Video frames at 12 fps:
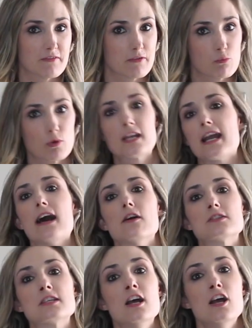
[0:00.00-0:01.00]
even
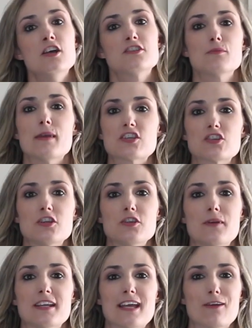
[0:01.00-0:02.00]
workouts. So make sure
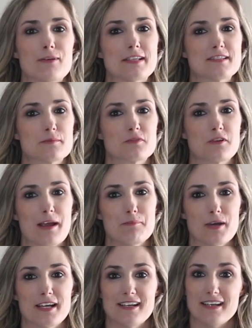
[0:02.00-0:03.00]
you hit that red
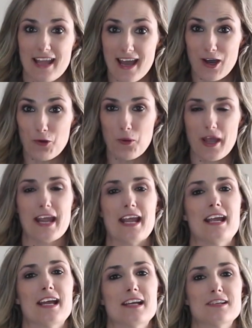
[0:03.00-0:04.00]
subscribe button now,
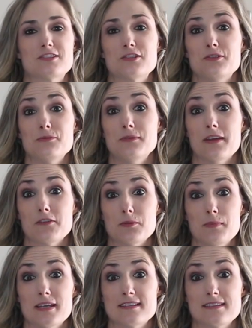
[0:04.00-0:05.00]
and so you never
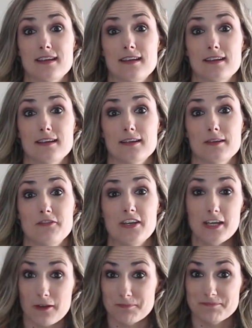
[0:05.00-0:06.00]
miss a
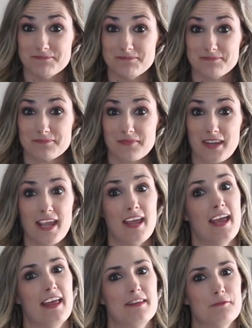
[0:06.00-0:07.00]
video.
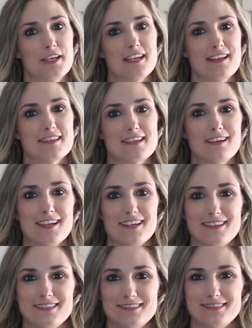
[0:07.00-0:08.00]
And then we can get
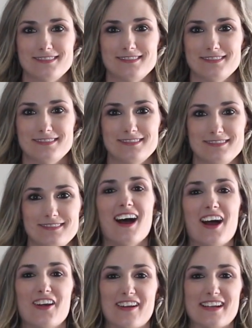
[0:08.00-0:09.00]
started.
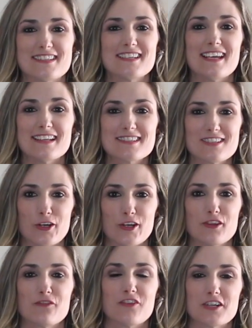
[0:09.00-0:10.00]
All right, to get
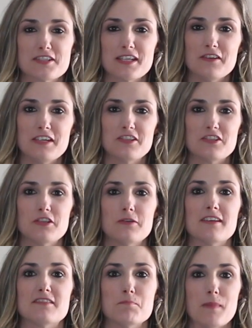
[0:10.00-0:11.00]
started, the first thing you need to do
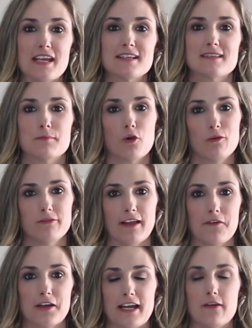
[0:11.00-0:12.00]
is make some oat
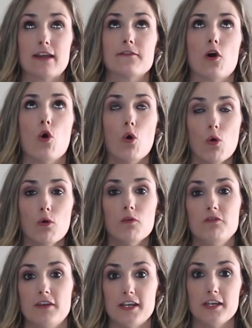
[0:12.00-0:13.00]
flour. Now I have a whole
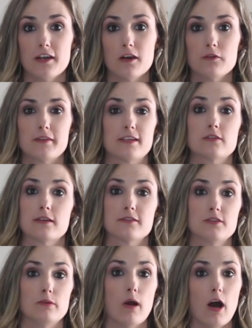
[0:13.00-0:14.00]
video that
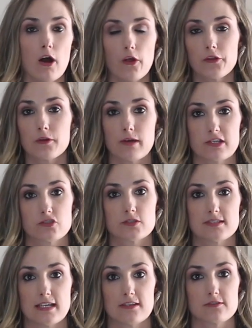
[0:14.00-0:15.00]
tells you all the
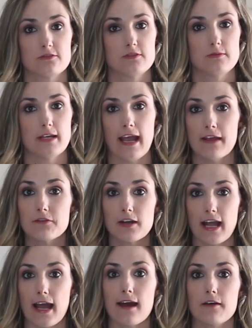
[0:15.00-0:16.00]
questions and answers you would ever
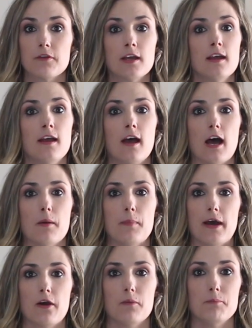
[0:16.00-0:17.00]
have
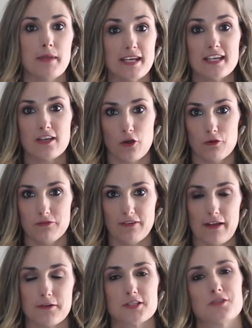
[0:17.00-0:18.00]
about making oat
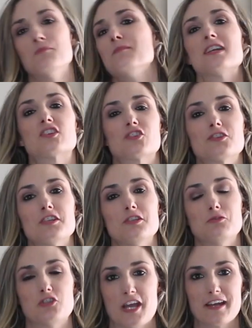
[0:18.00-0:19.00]
flour, so make sure that
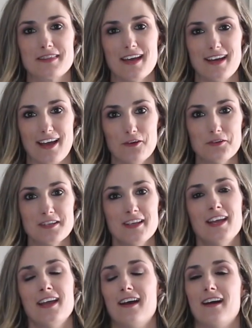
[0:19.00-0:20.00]
you check that out.
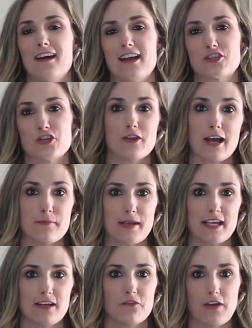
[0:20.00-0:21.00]
I show you how to
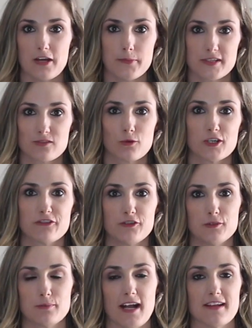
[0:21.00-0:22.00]
make it in a Vitamix or a
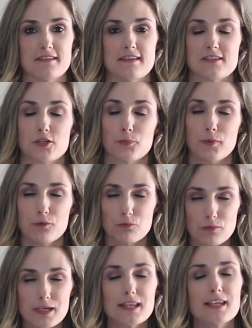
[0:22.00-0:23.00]
food processor, but
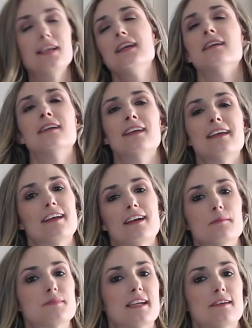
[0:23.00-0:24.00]
really it
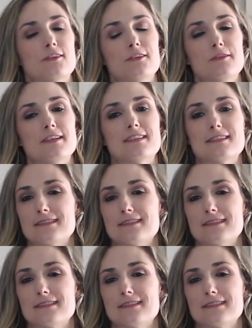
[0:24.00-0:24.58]
comes down to is as